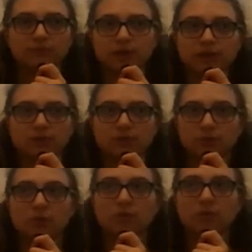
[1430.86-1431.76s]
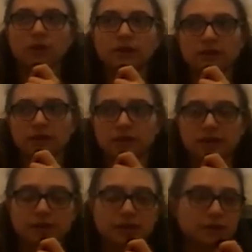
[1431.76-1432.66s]
big role in
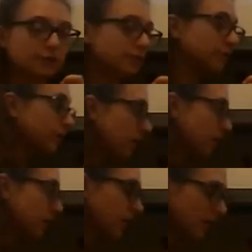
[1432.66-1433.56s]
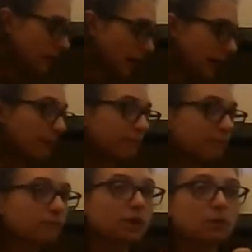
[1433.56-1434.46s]
digestion.
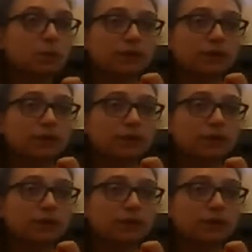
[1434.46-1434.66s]
But you are